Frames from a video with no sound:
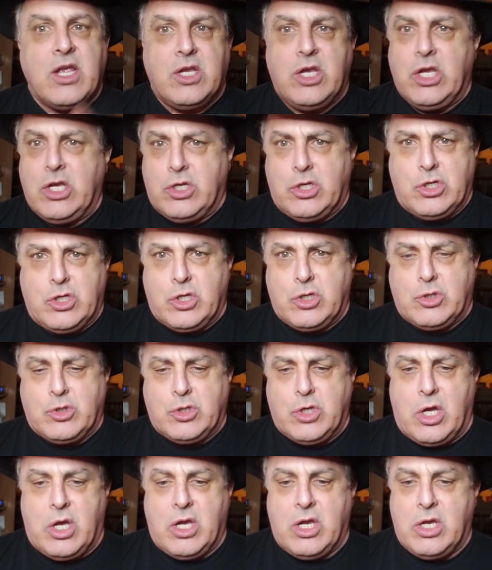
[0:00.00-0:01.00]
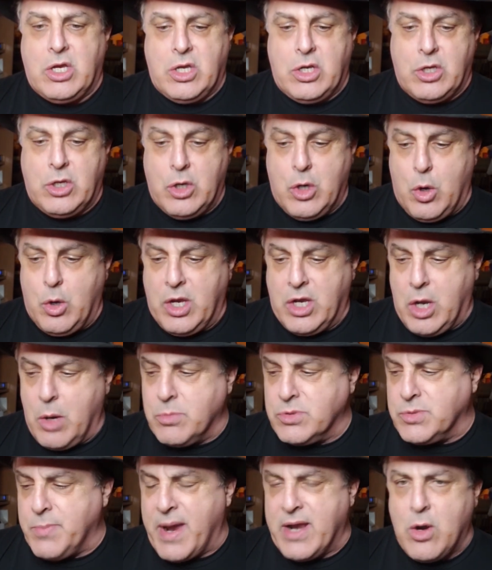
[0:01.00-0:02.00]
He just, he
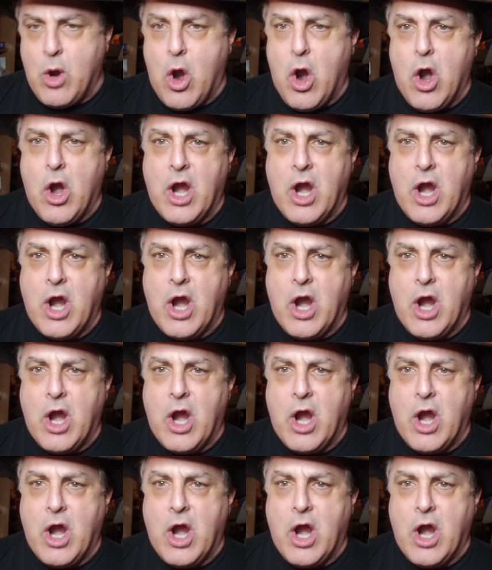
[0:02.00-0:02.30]
comes to my door.